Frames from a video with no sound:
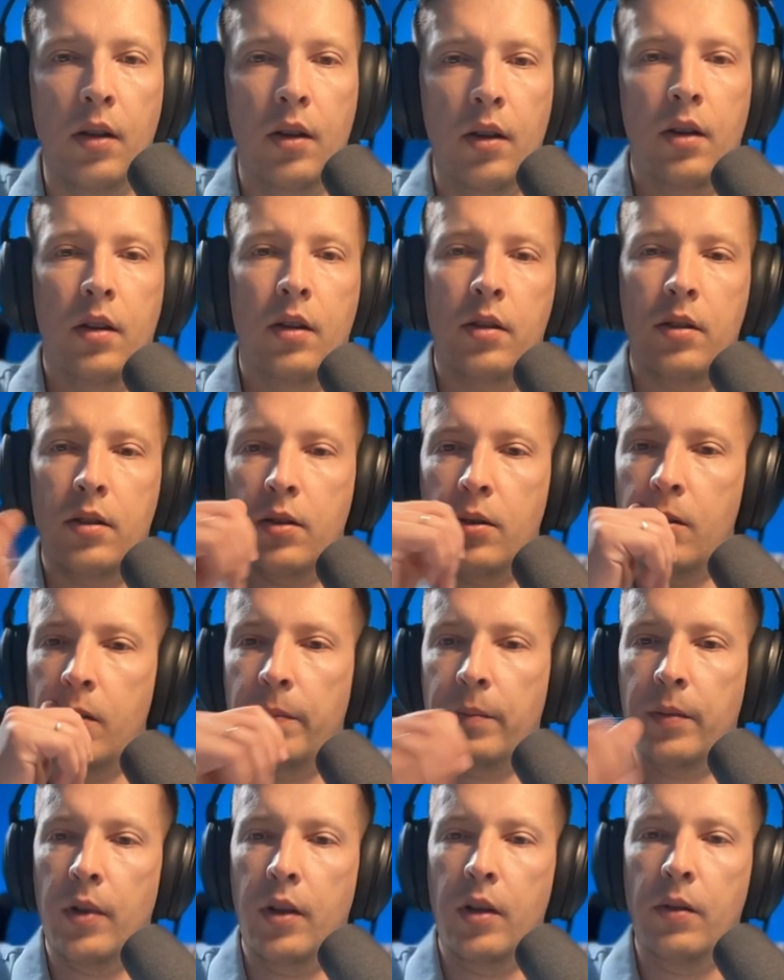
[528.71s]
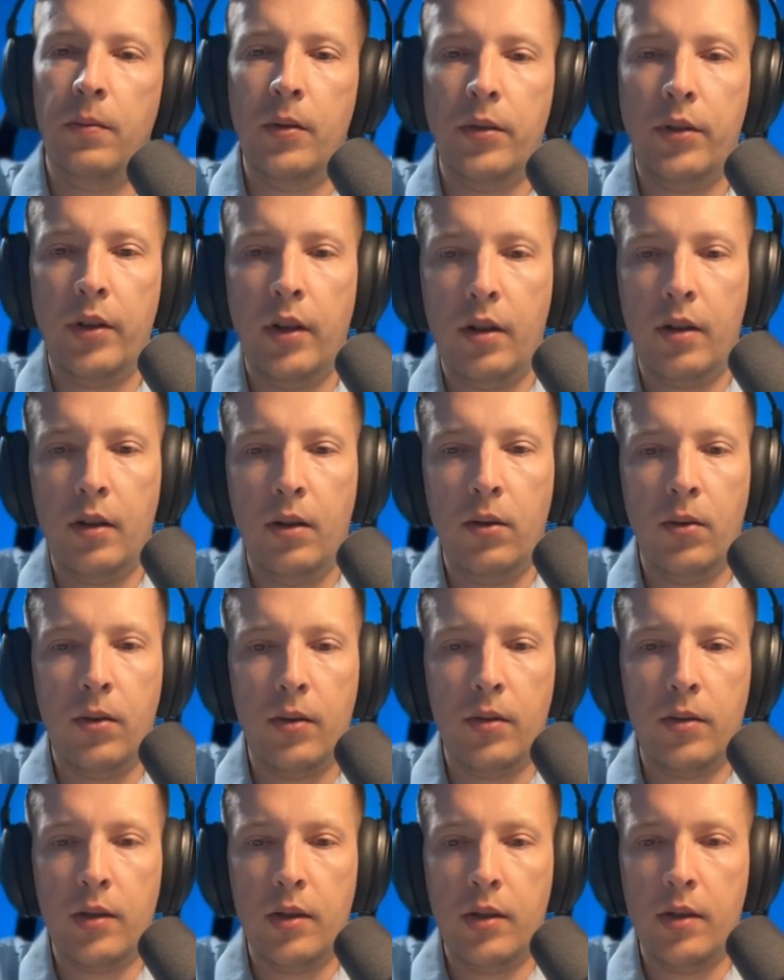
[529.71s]
So, if we take a look on
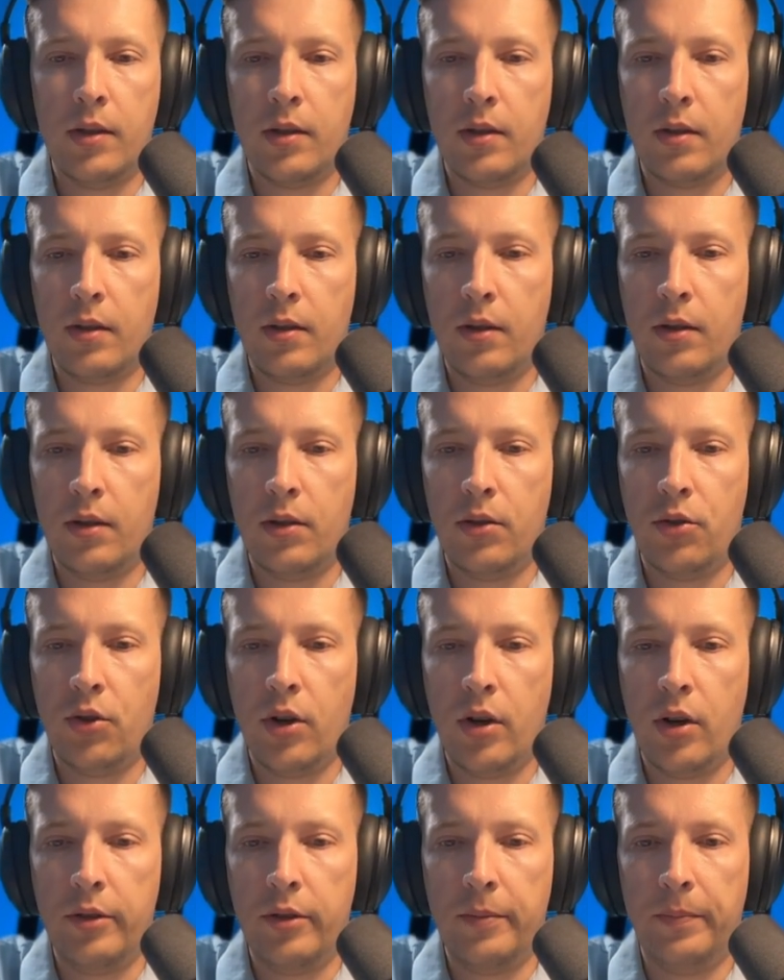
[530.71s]
this chart,